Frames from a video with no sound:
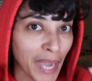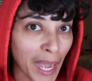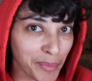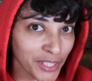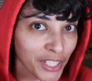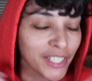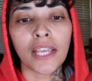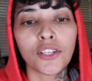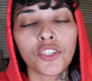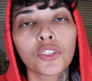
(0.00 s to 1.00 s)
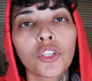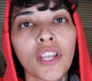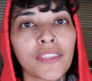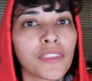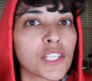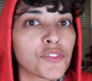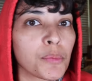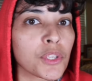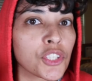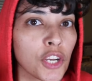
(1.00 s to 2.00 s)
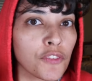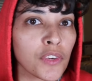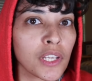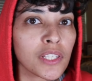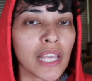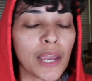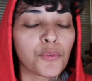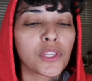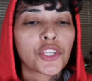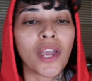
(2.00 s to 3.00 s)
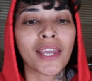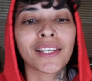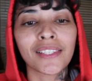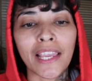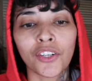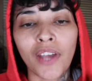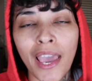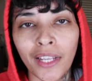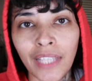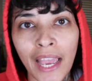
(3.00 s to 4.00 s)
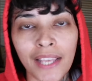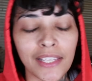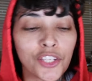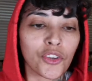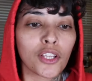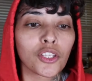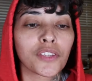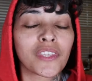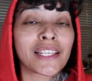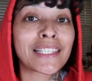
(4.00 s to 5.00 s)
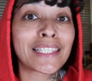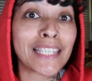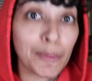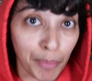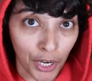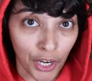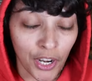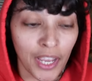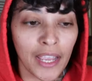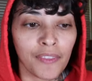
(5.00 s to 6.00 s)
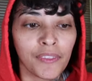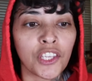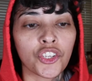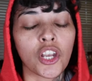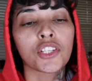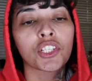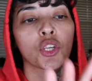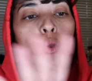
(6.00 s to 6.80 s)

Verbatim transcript: popular. I just don't look at things from the surface. I really try to psychoanalyze and try to look things deeper than just